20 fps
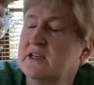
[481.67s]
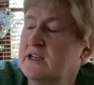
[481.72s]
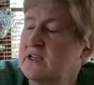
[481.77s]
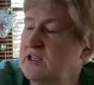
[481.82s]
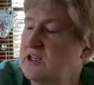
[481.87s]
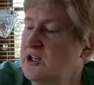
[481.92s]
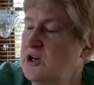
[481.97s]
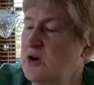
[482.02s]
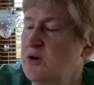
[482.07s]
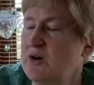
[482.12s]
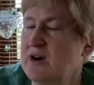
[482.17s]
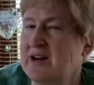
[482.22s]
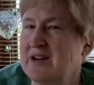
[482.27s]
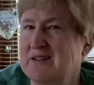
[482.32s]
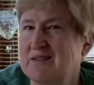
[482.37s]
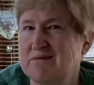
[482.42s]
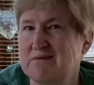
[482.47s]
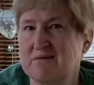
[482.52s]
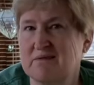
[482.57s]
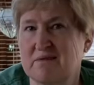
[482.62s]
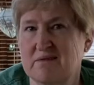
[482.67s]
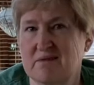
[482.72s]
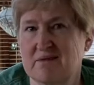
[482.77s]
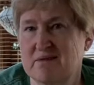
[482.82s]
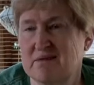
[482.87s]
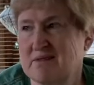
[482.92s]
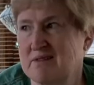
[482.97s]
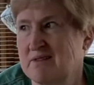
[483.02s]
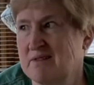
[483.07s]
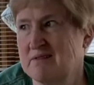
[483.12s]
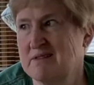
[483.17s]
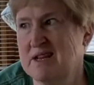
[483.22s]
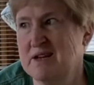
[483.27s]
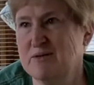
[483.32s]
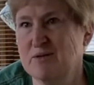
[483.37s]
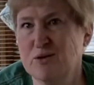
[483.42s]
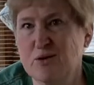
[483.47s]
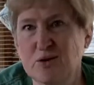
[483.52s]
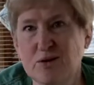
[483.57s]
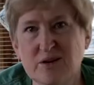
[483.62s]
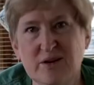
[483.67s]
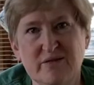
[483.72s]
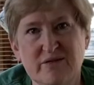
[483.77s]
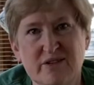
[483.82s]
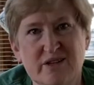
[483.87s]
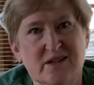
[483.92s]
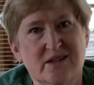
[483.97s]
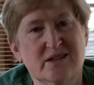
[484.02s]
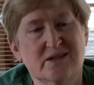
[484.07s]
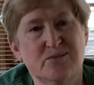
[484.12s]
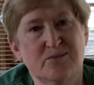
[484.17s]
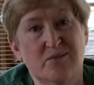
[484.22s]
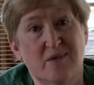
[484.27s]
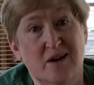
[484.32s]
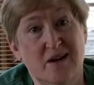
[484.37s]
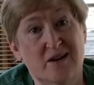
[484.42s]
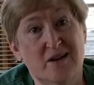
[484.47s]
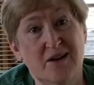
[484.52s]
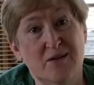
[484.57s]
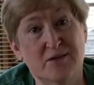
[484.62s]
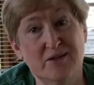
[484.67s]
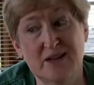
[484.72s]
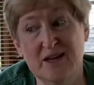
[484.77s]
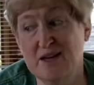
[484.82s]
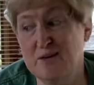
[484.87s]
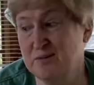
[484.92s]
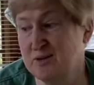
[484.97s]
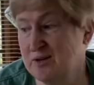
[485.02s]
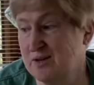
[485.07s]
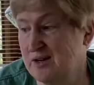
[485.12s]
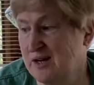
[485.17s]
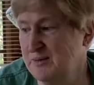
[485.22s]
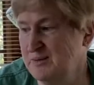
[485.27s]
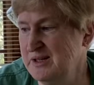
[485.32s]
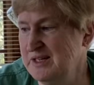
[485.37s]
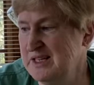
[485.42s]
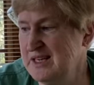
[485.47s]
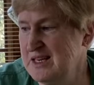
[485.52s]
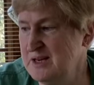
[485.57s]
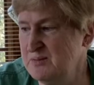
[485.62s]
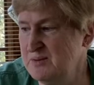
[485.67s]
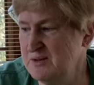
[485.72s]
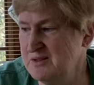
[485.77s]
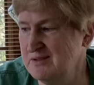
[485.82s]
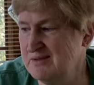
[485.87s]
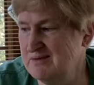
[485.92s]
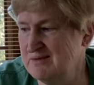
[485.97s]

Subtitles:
You know, I never heard of this. I have a label. I'm going to keep it.